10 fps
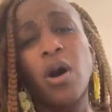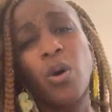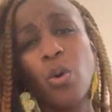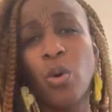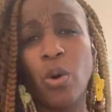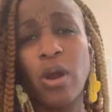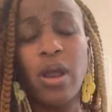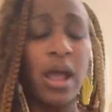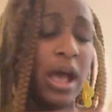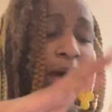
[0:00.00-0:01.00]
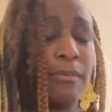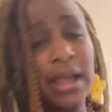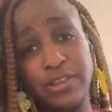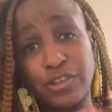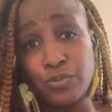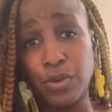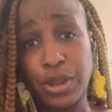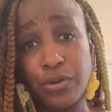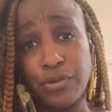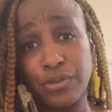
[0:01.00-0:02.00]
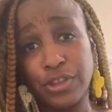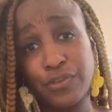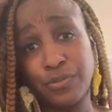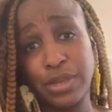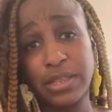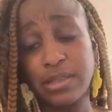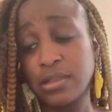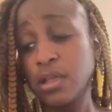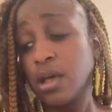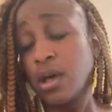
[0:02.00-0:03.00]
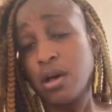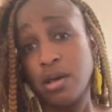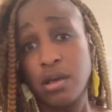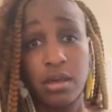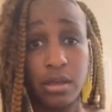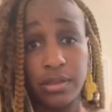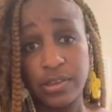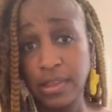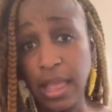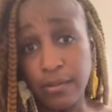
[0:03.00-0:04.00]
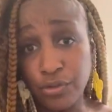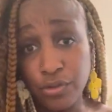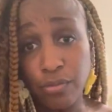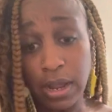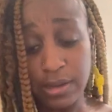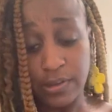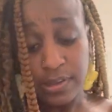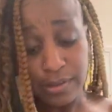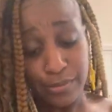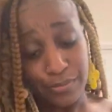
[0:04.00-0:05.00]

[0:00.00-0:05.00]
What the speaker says: Or I might just wear it on this wrist. Just have 2 watches,